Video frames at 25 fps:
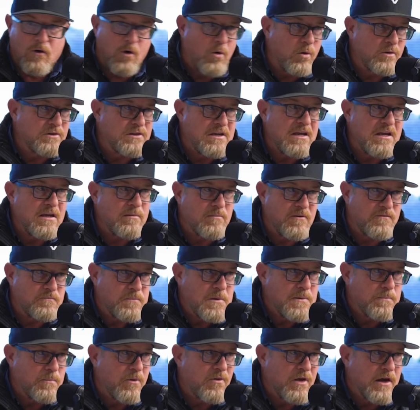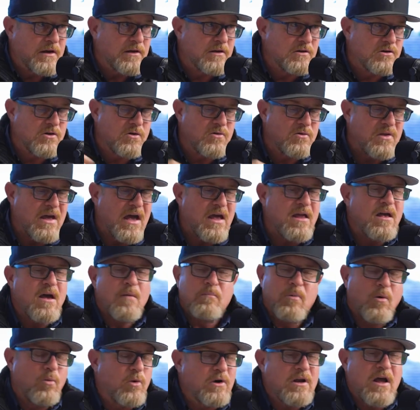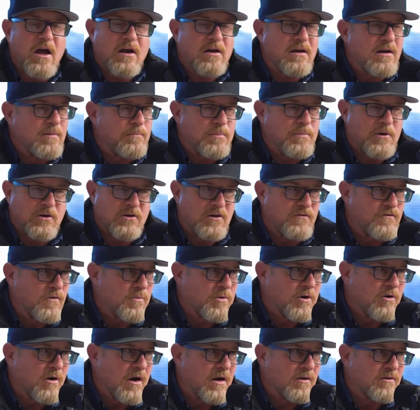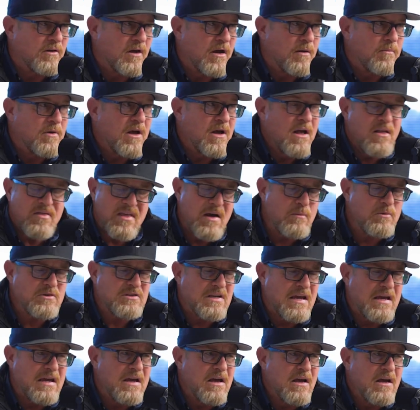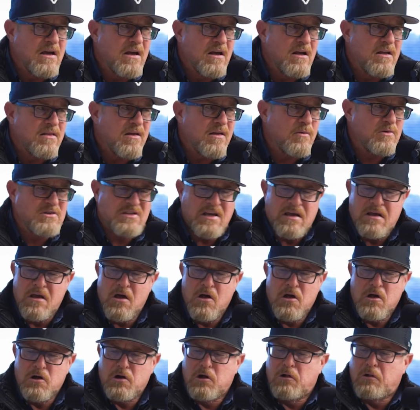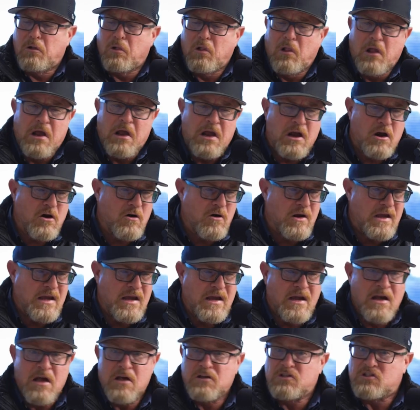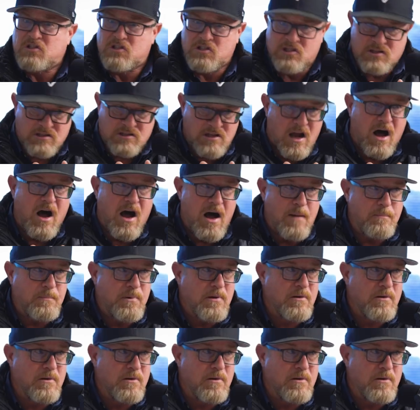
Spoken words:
a whole team of people that can do that, but we're not going to build it from the ground up. Right. That was a glaring stop